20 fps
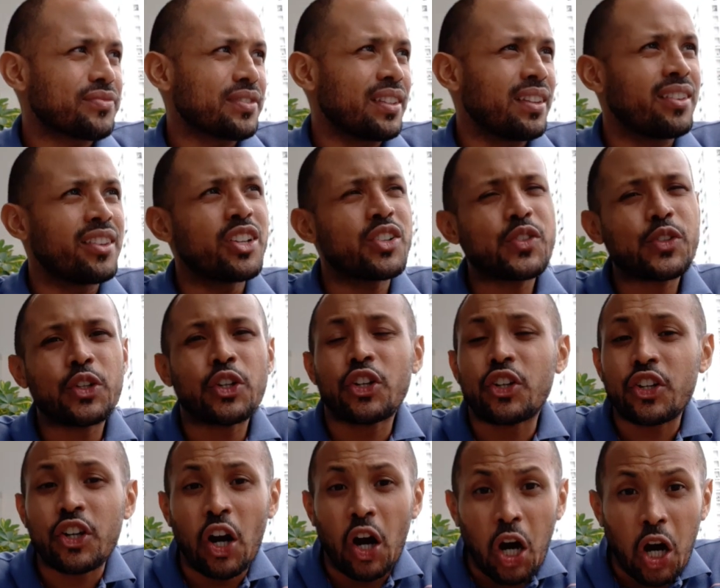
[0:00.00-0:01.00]
this
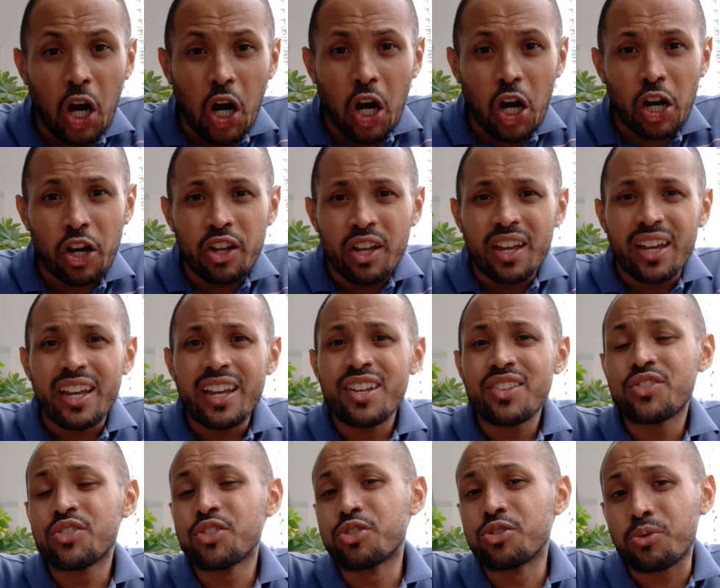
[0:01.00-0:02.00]
car
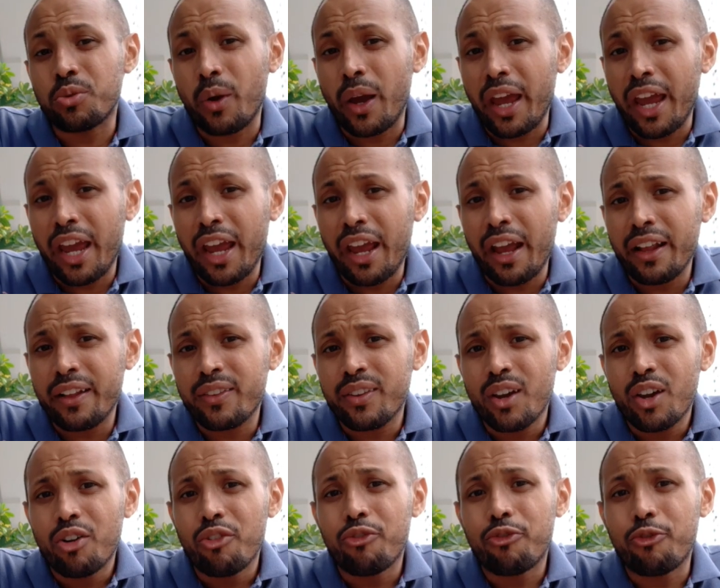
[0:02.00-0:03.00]
is great
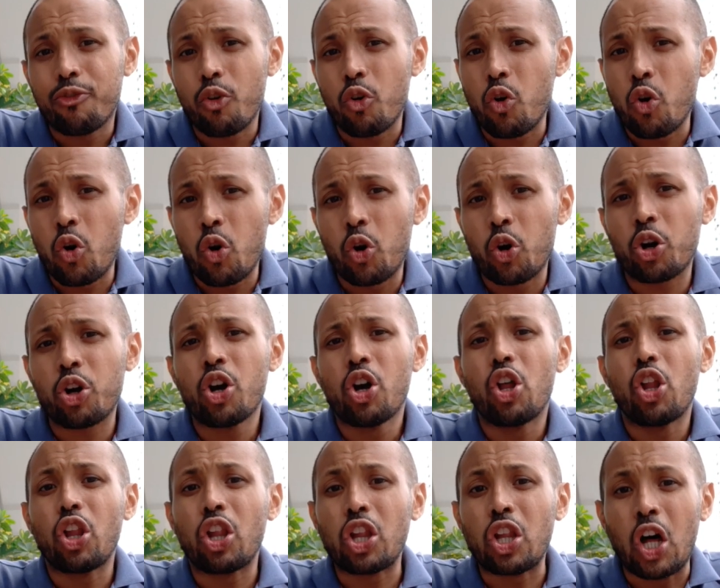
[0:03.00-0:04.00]
for
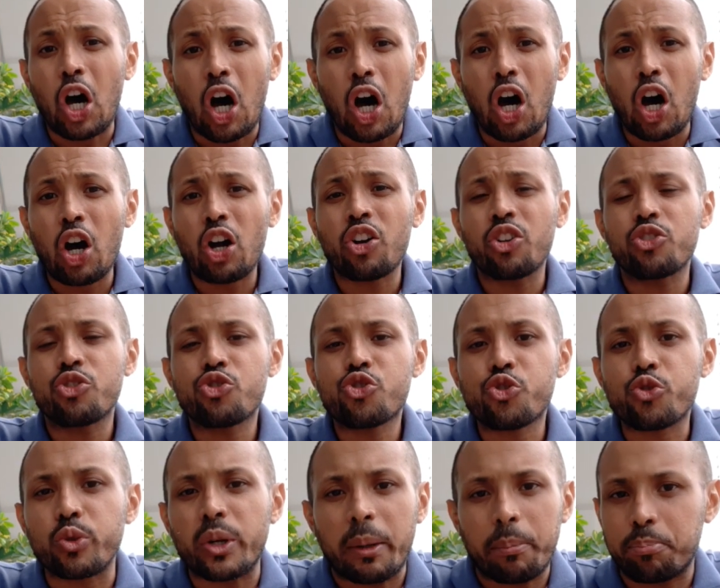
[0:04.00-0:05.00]
long
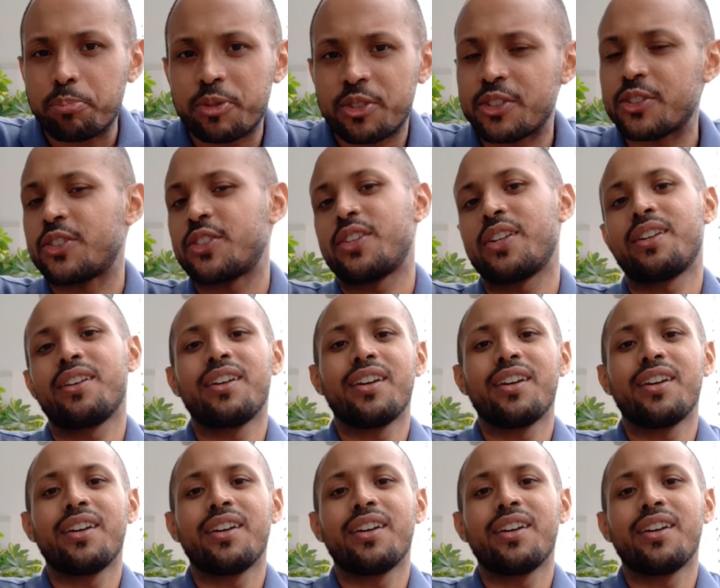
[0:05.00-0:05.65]
trips.